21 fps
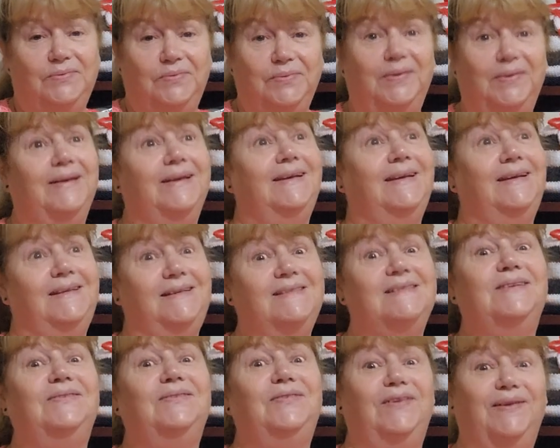Well, it
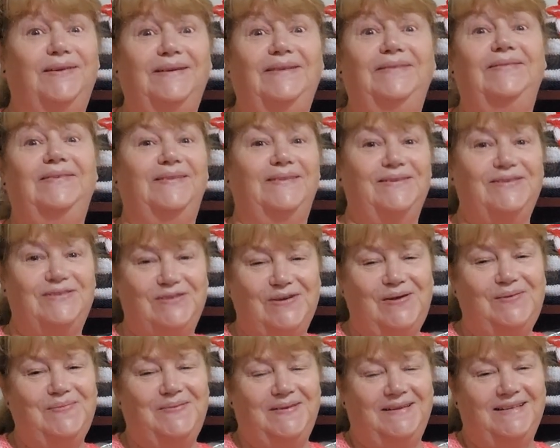is if you live in the
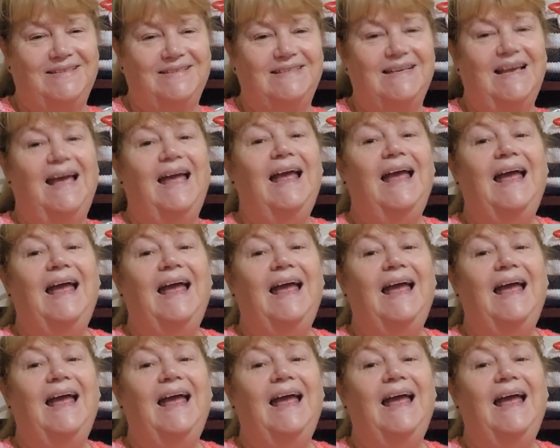tropics.